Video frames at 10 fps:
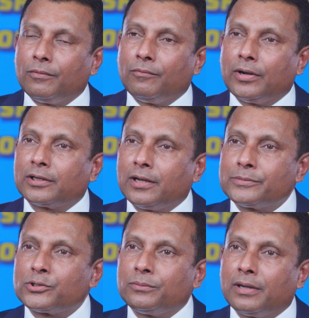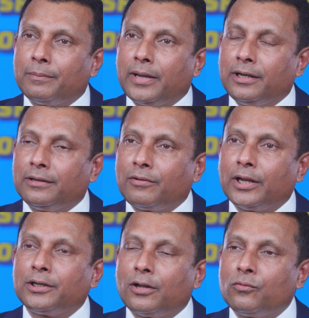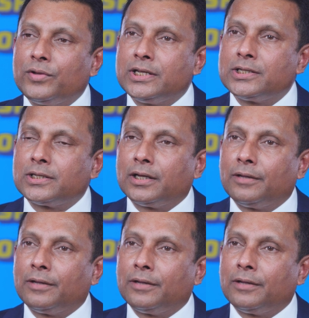What comes to my mind right now is